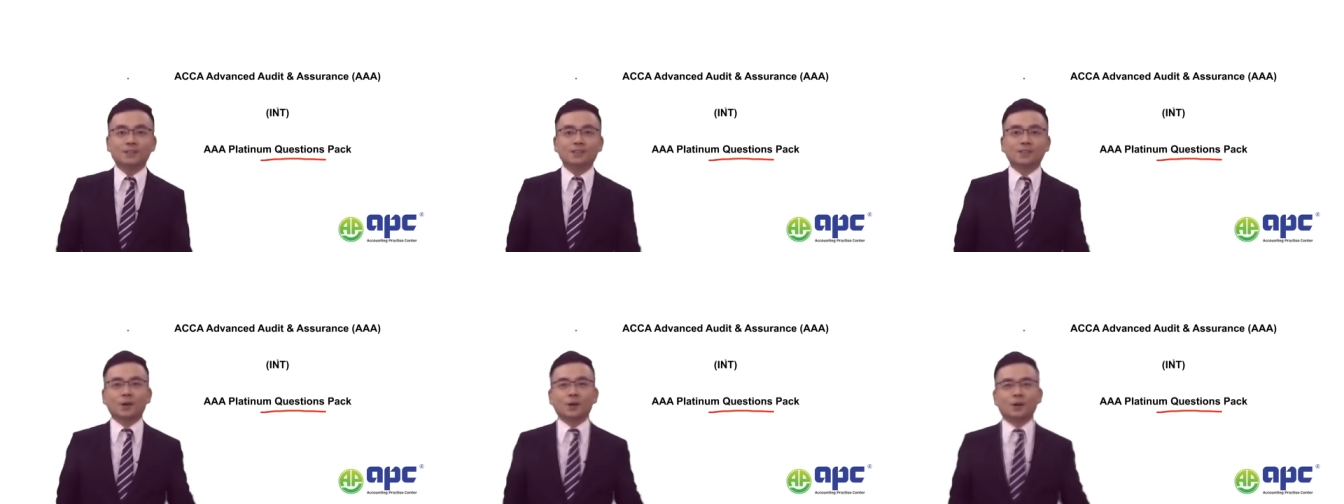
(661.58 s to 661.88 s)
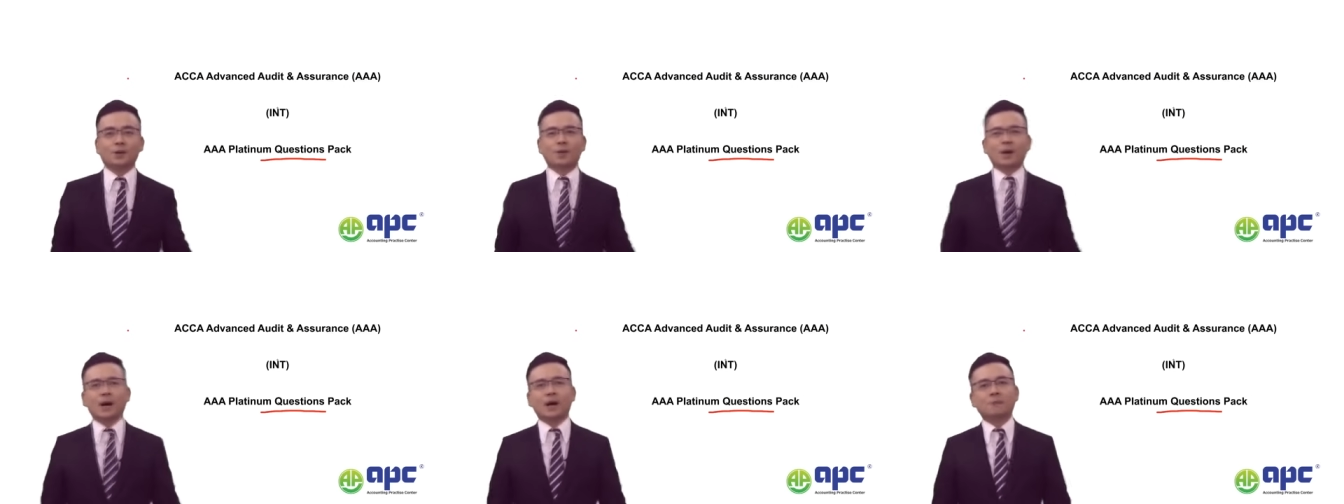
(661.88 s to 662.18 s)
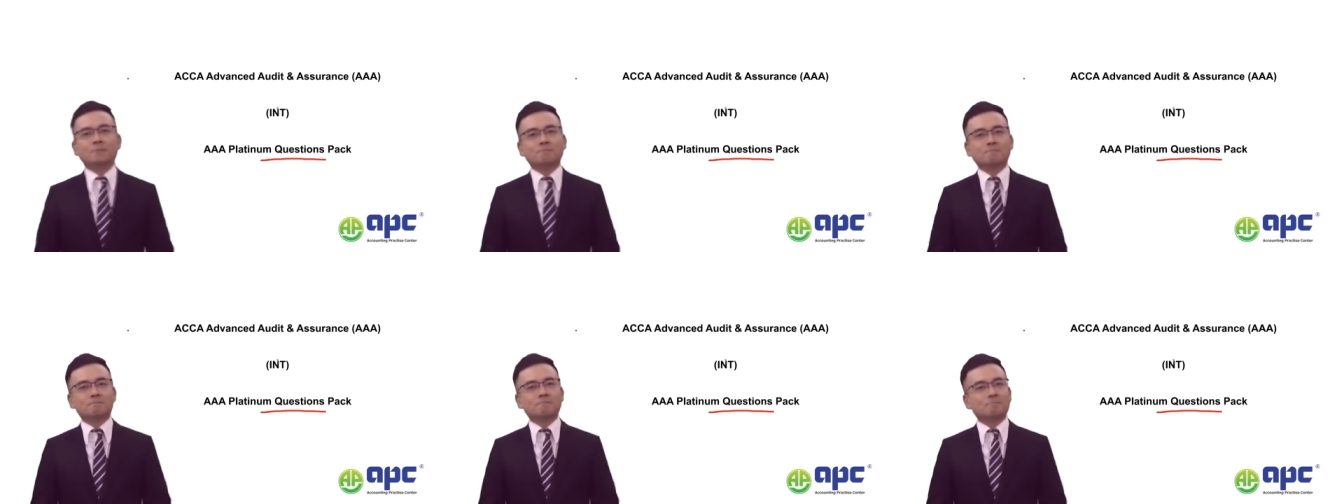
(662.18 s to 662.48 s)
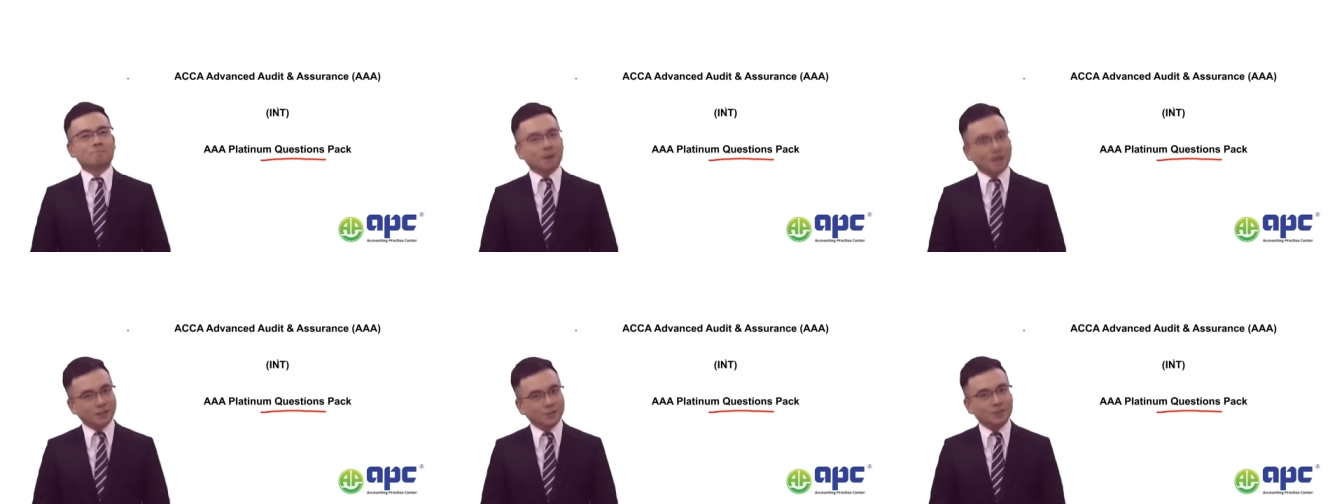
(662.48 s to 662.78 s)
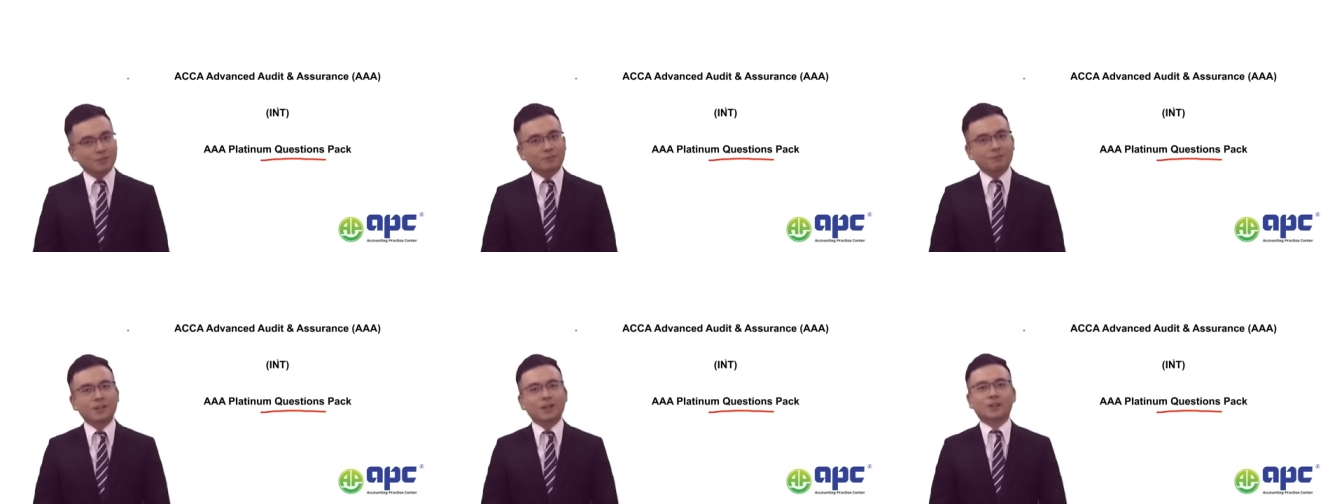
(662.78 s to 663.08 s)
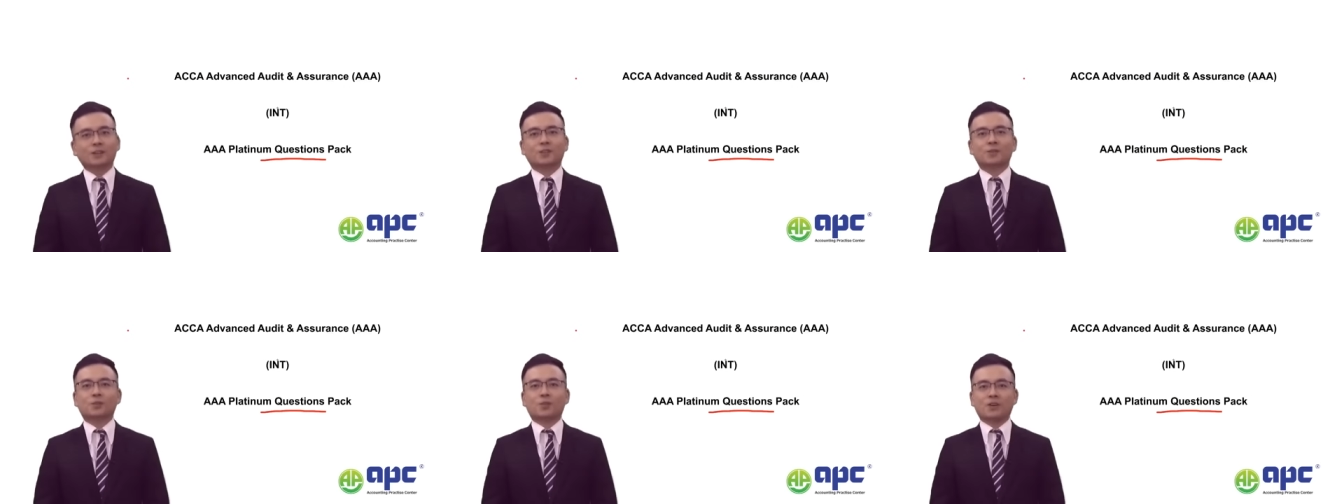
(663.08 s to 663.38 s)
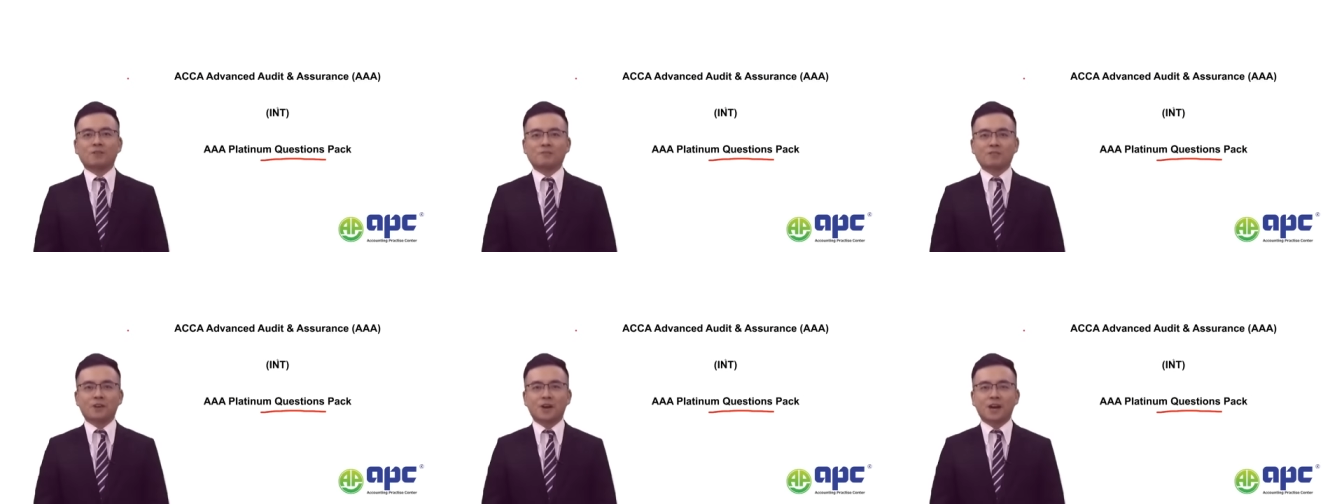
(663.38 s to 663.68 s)
so best of luck
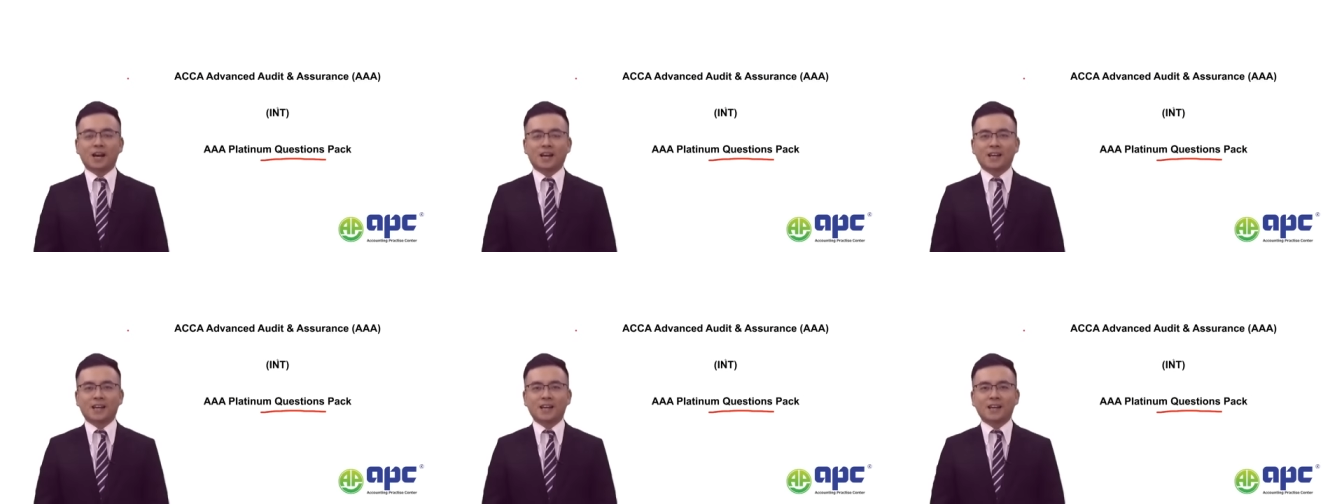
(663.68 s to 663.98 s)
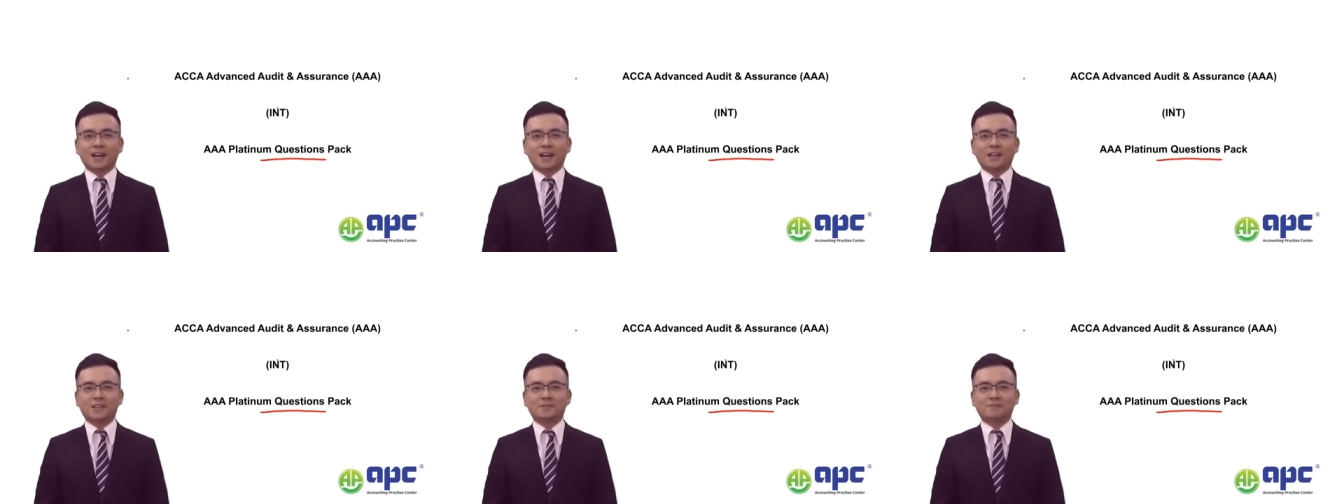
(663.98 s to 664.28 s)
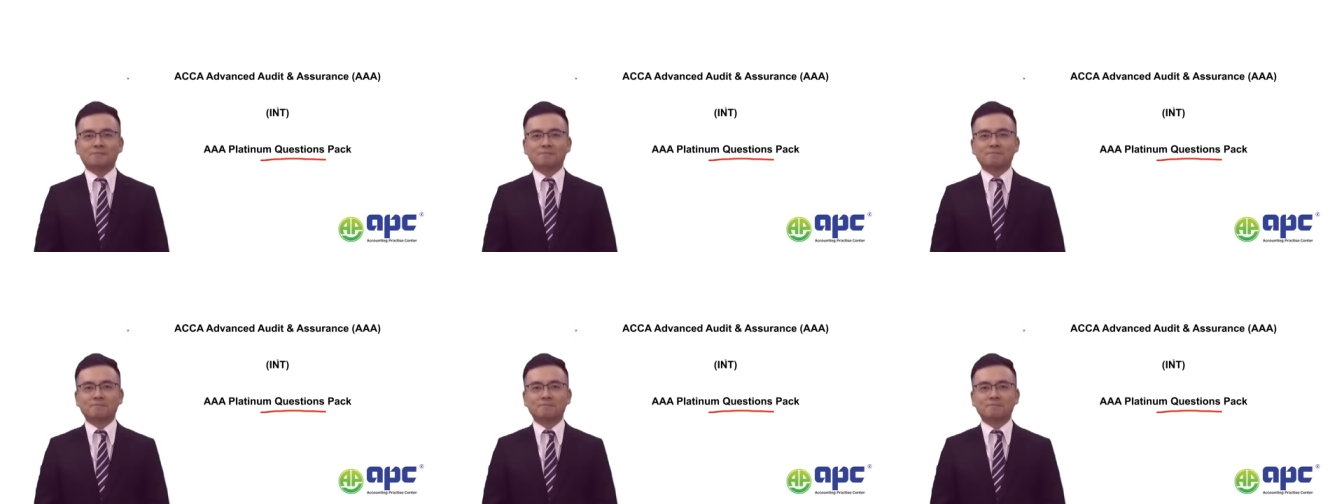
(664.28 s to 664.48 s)
with your AAA.